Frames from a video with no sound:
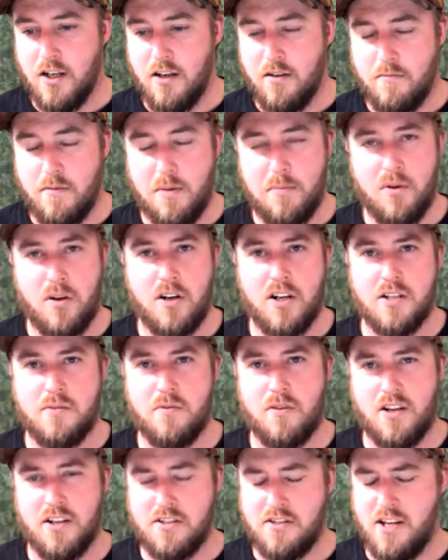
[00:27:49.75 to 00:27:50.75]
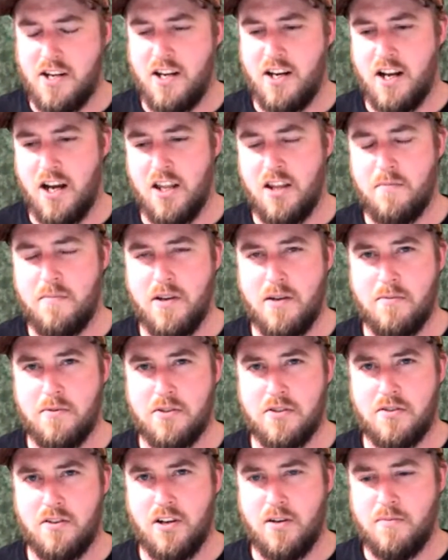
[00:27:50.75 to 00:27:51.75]
memorize what I see in other people's
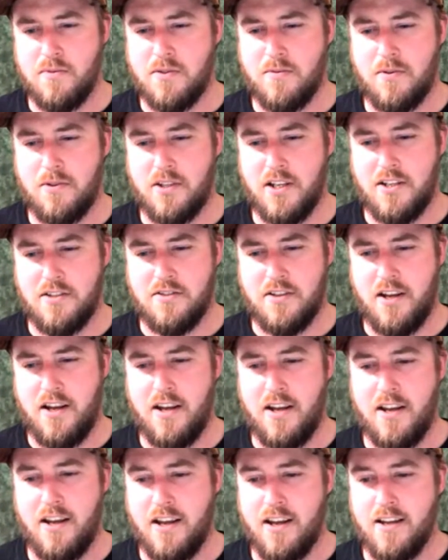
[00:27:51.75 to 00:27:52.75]
streams and what they say,